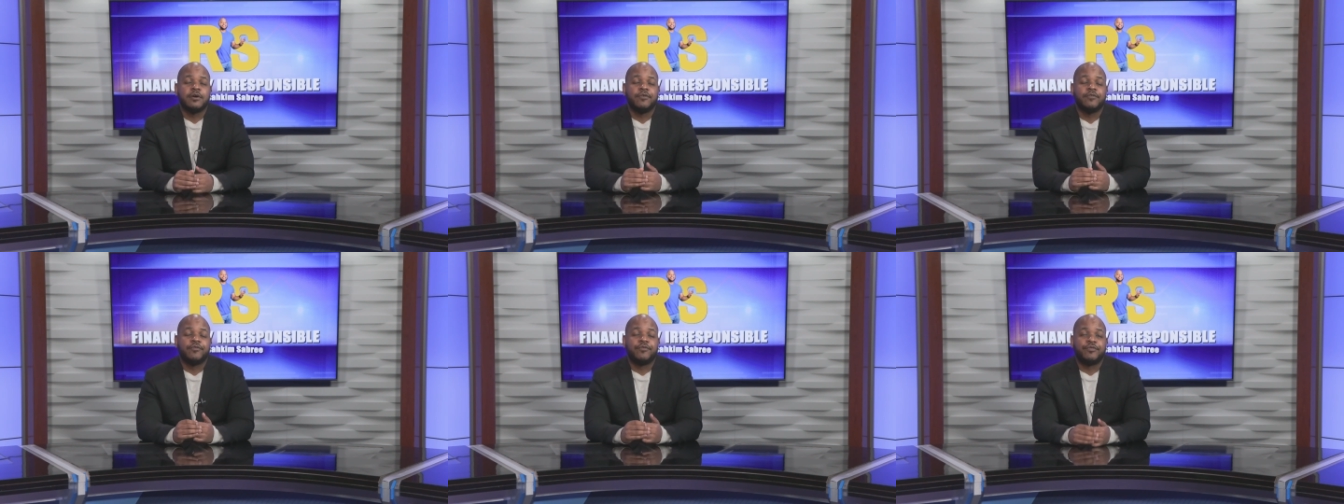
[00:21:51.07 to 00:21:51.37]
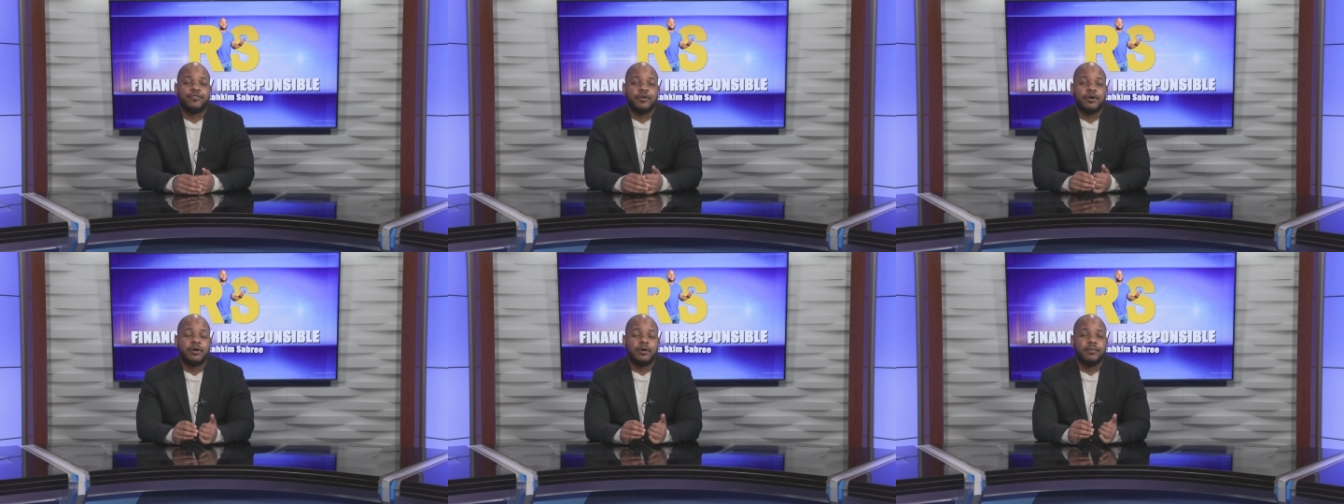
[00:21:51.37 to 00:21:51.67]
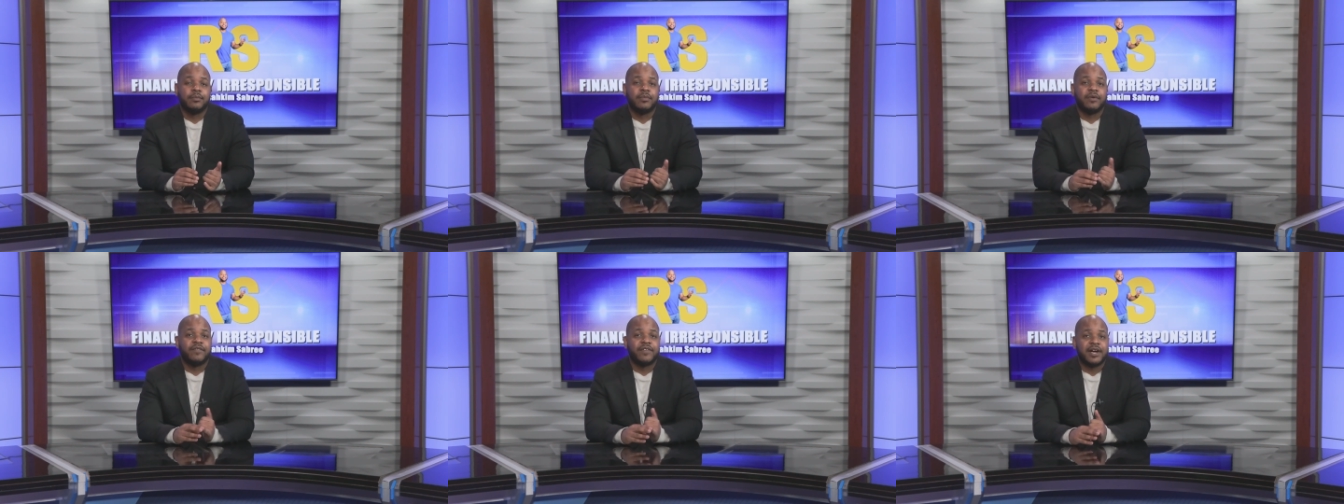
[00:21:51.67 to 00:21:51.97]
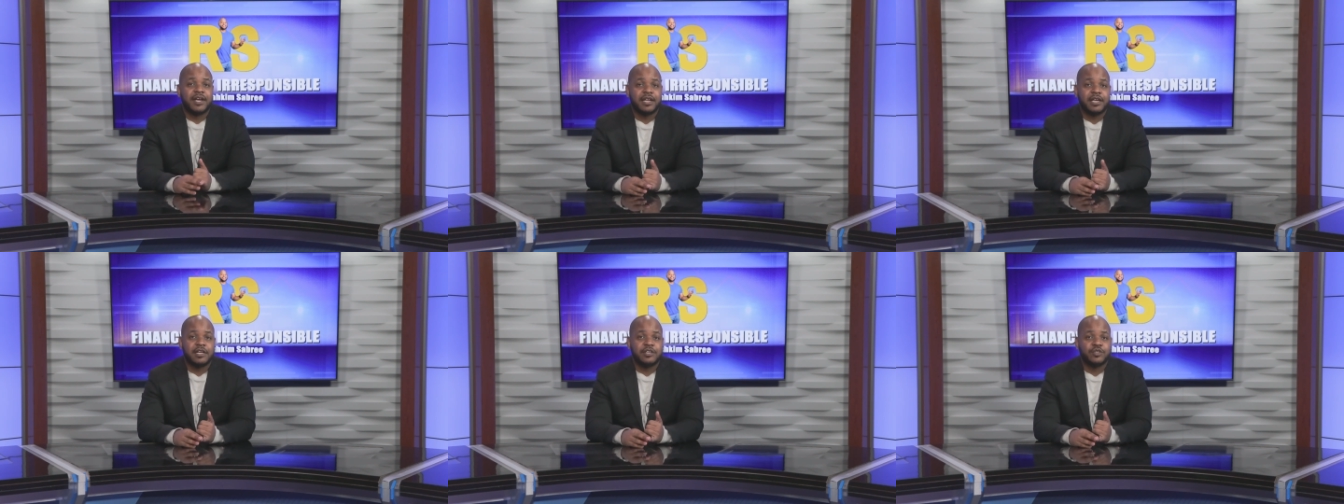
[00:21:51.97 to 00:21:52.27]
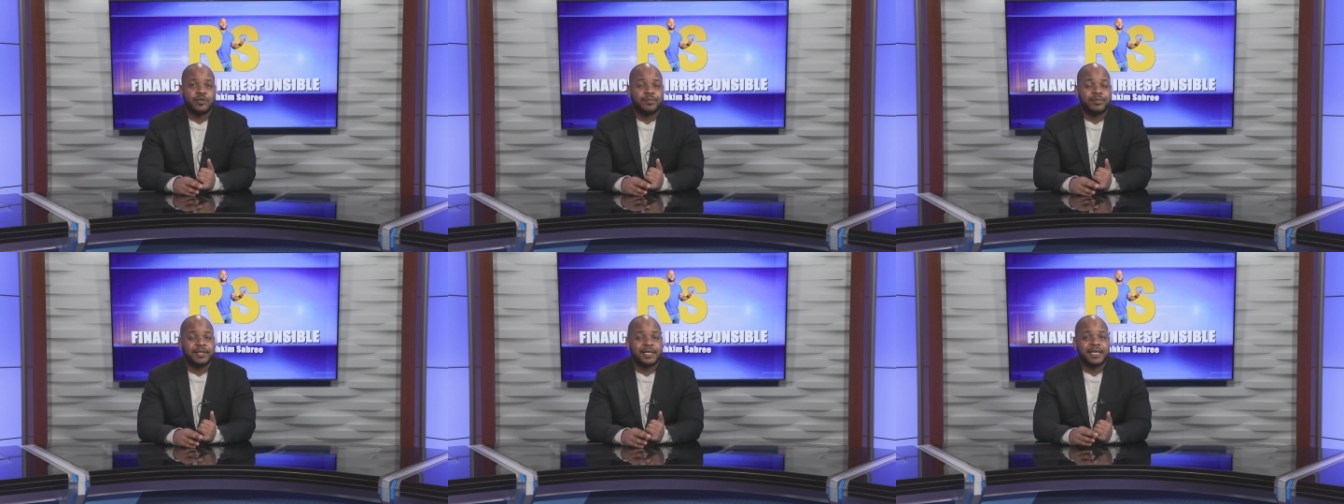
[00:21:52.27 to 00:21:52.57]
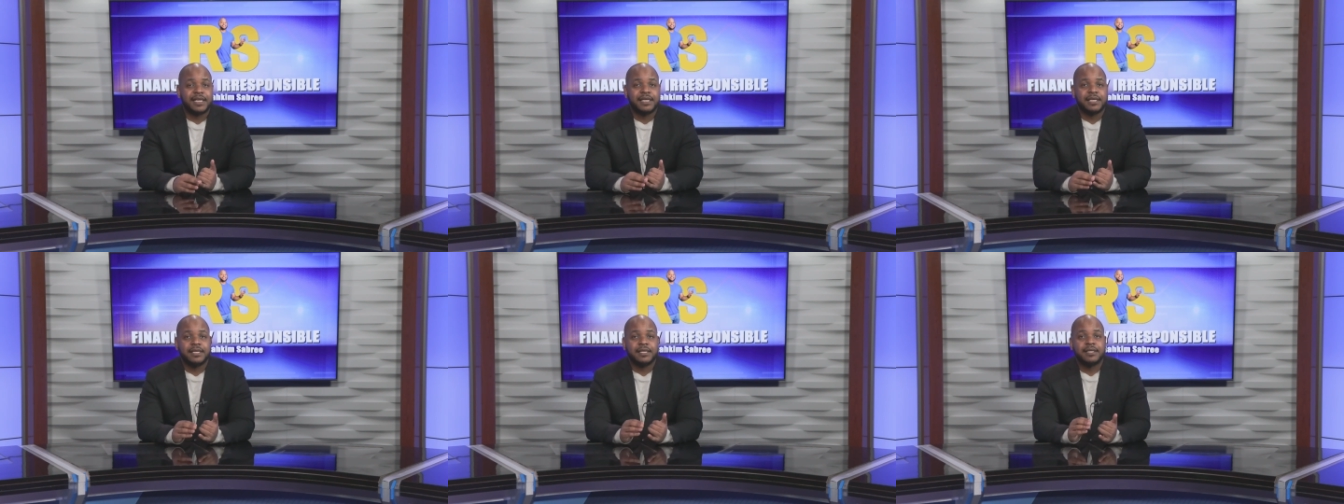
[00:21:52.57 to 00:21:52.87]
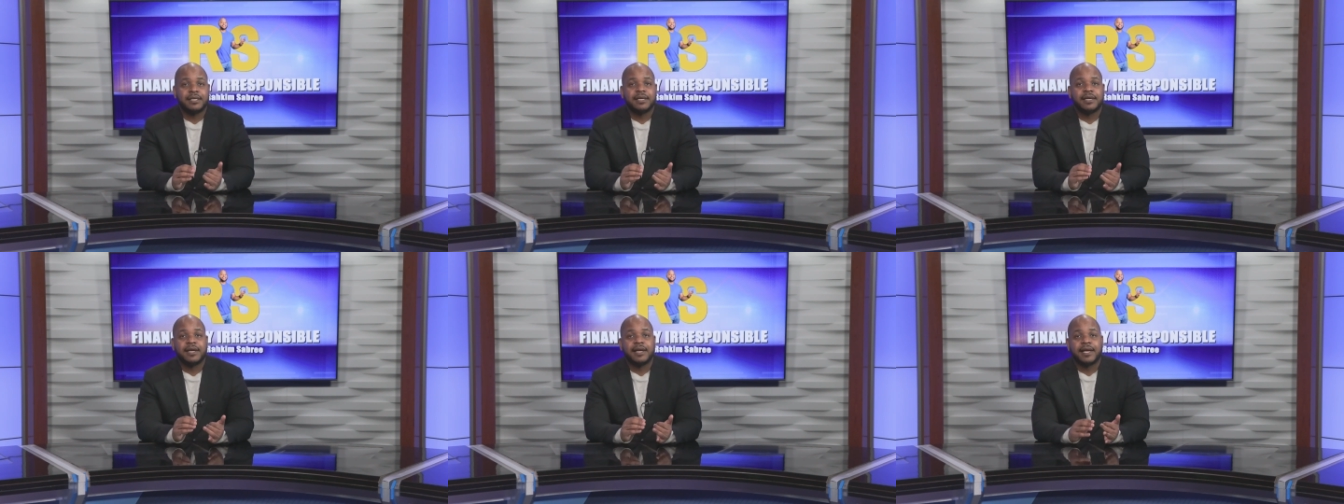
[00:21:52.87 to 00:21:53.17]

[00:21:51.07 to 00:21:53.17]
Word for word: from financial planning